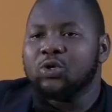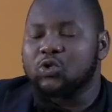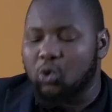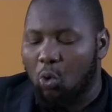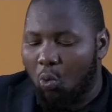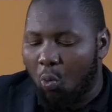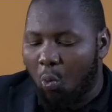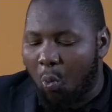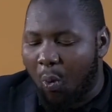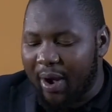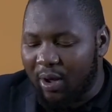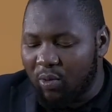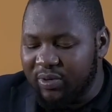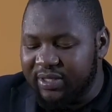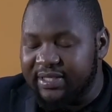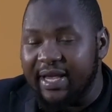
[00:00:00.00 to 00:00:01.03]
So what
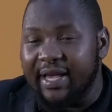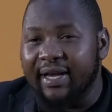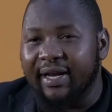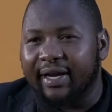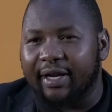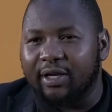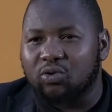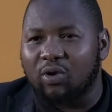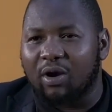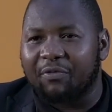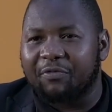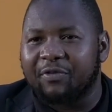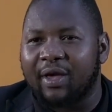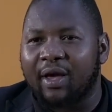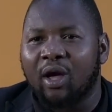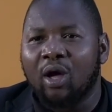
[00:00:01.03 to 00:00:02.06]
are we saying grade 12
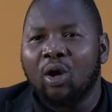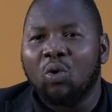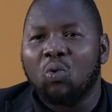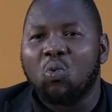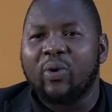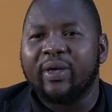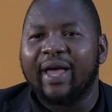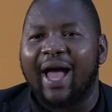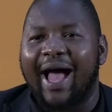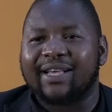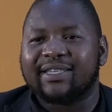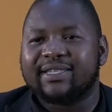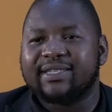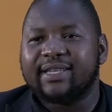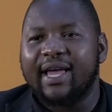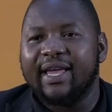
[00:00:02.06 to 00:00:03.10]
here? We are
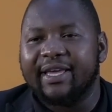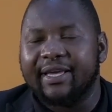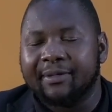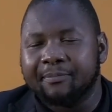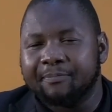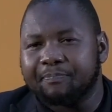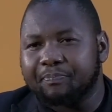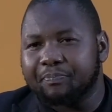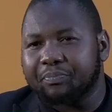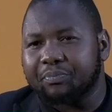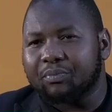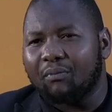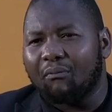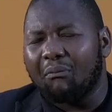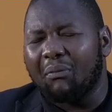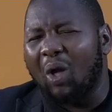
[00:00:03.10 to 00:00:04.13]
saying
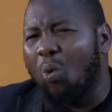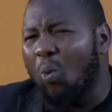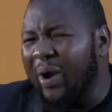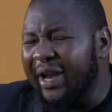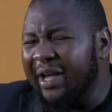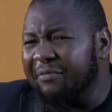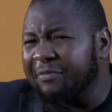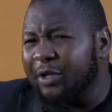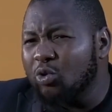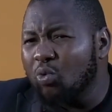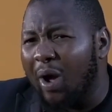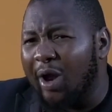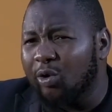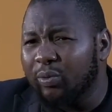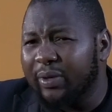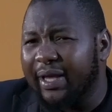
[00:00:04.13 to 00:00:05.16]
whenever you
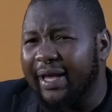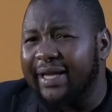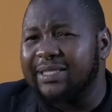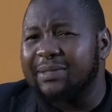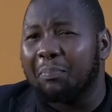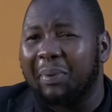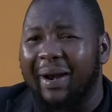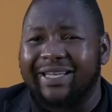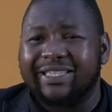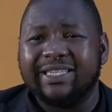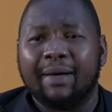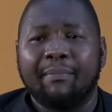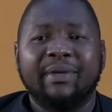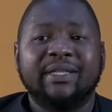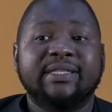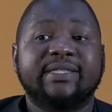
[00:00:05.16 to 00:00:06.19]
are looking at
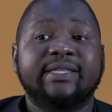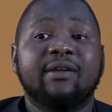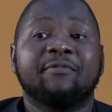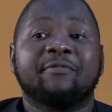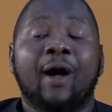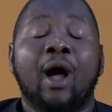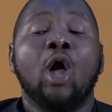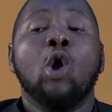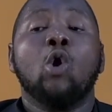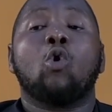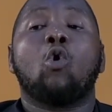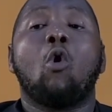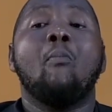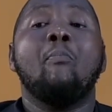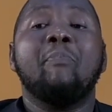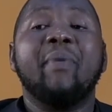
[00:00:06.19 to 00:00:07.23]
platinum and silver,
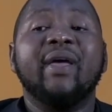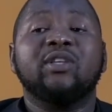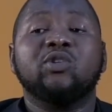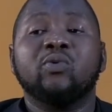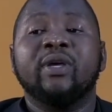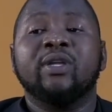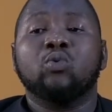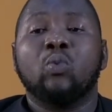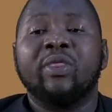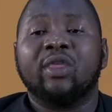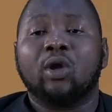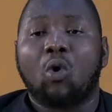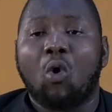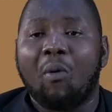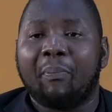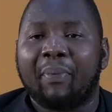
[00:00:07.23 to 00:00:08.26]
compare to it with
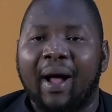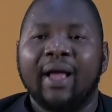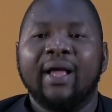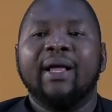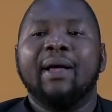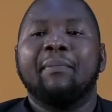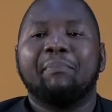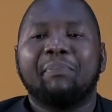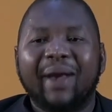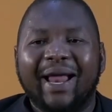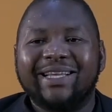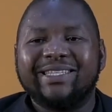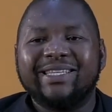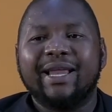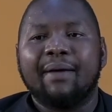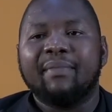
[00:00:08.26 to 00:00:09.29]
copper,
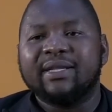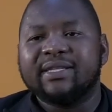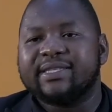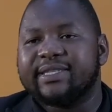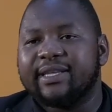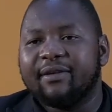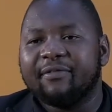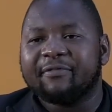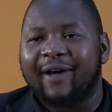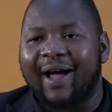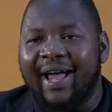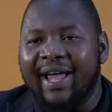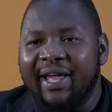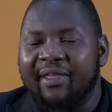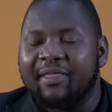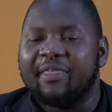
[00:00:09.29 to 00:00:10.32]
platinum and silver,
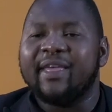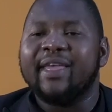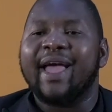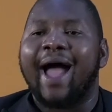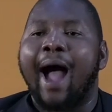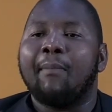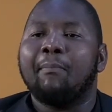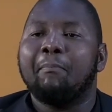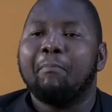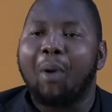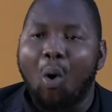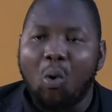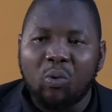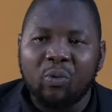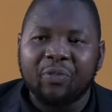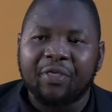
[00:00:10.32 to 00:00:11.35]
they are
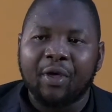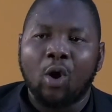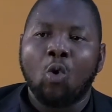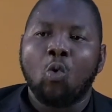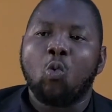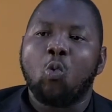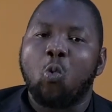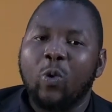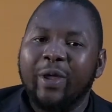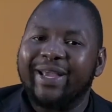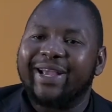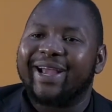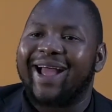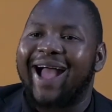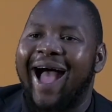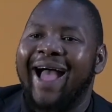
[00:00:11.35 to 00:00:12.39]
both
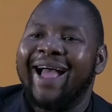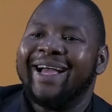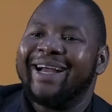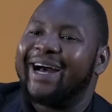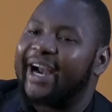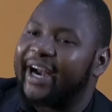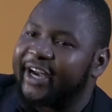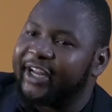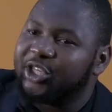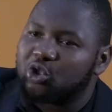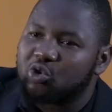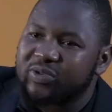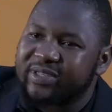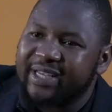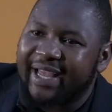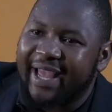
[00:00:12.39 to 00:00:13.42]
weaker
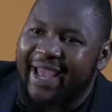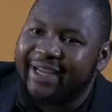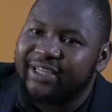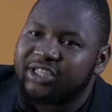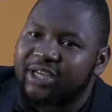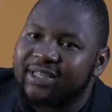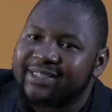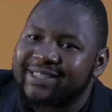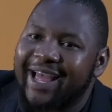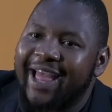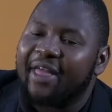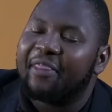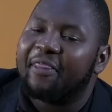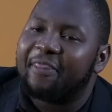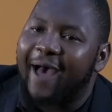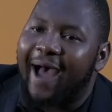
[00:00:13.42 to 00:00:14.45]
reducing agents
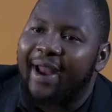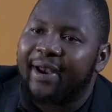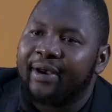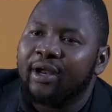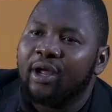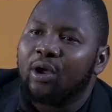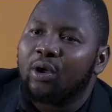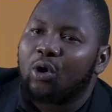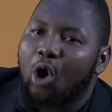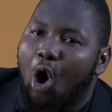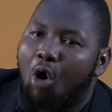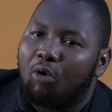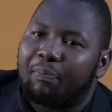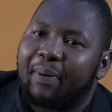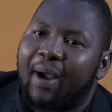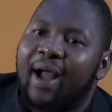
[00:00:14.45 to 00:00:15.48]
than
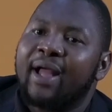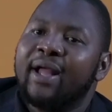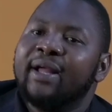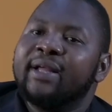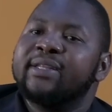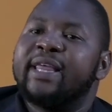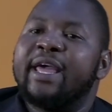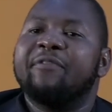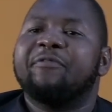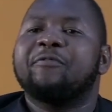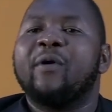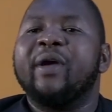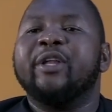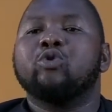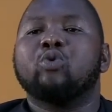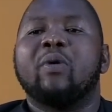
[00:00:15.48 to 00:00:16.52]
copper. Therefore,
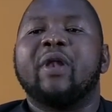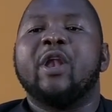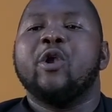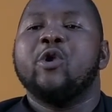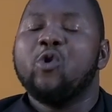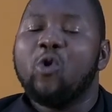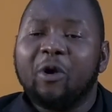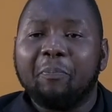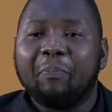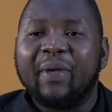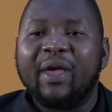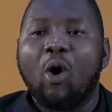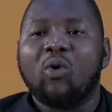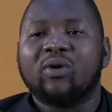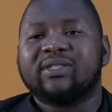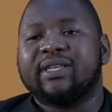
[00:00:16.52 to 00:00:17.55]
it will not be
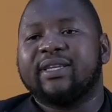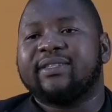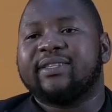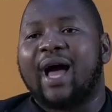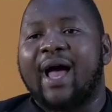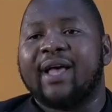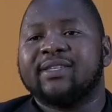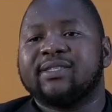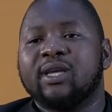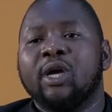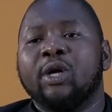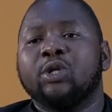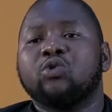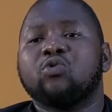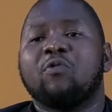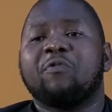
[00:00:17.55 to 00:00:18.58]
oxidized
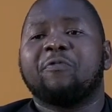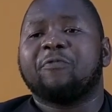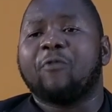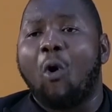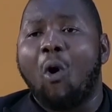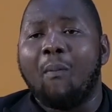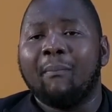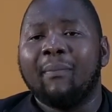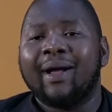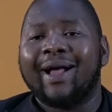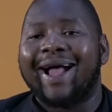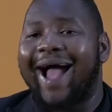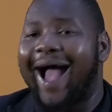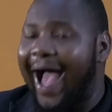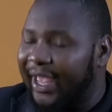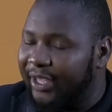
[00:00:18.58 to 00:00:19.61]
to form
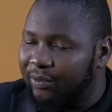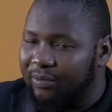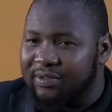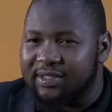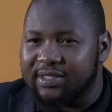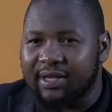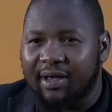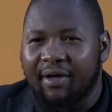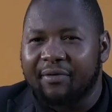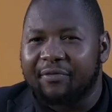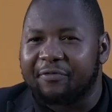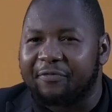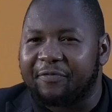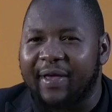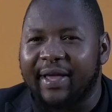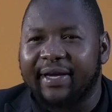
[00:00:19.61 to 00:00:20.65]
ions.
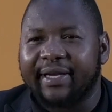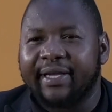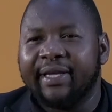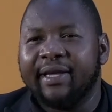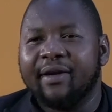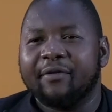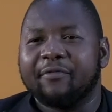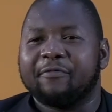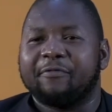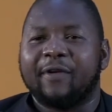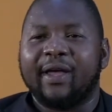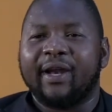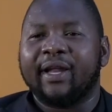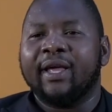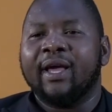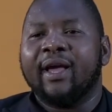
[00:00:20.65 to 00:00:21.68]
Very,
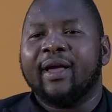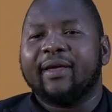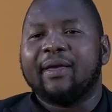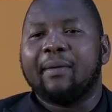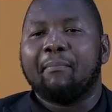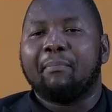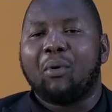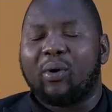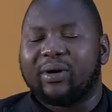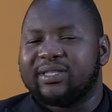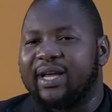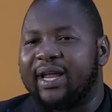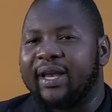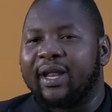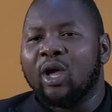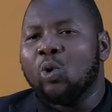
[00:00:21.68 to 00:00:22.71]
very important.